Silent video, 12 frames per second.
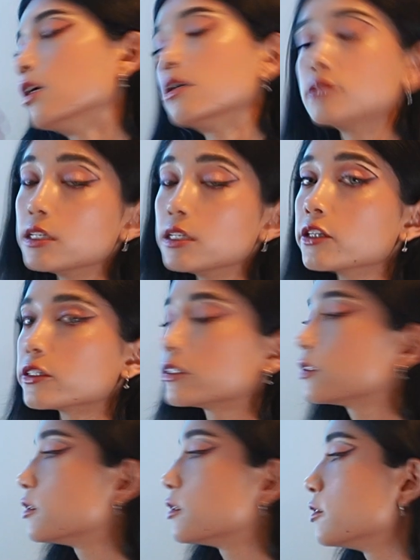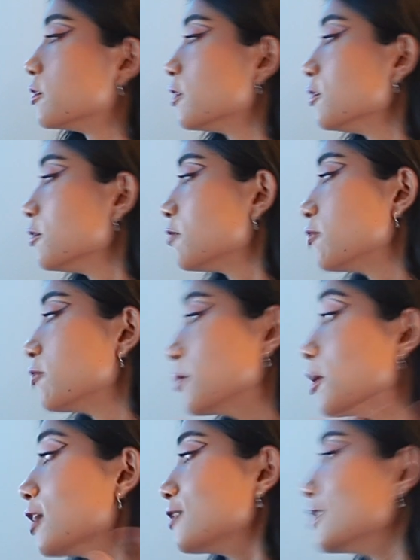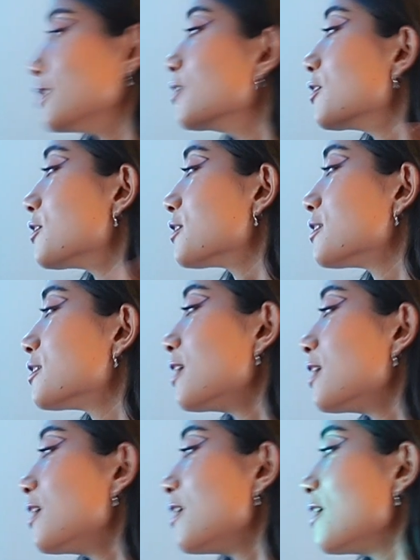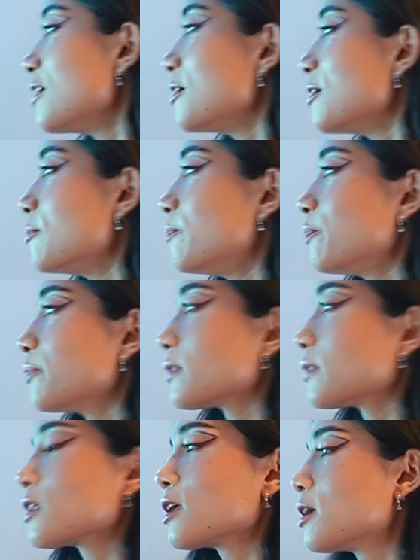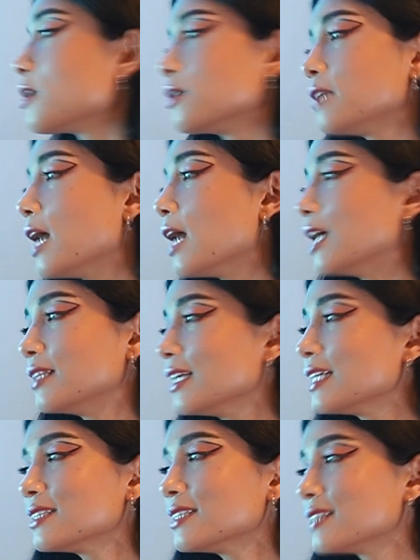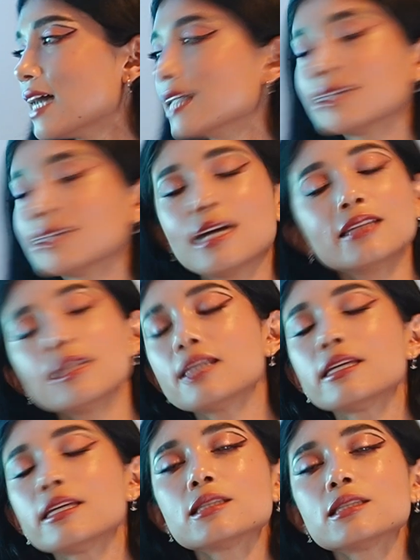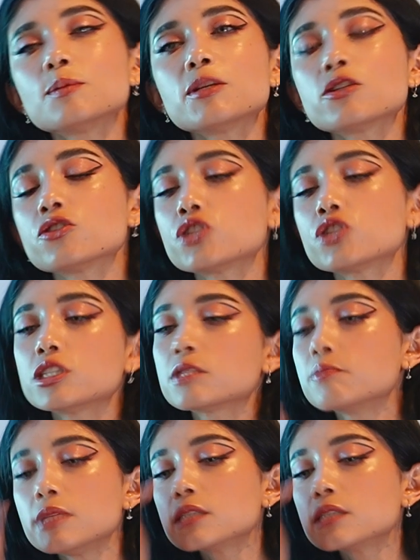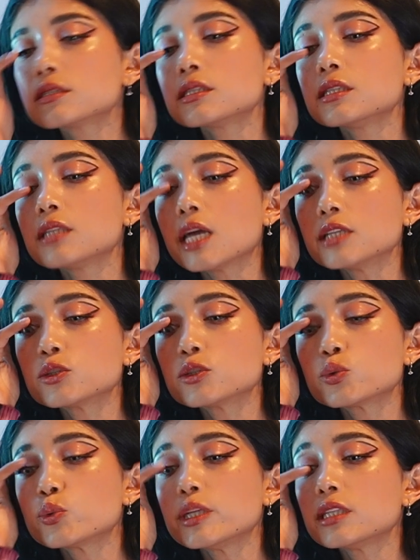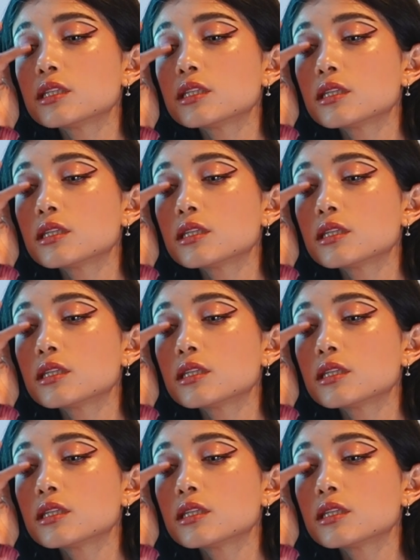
singers, you know, female singers. Um, Yeah, I think it's that. I think it's because she's mixing that sweet,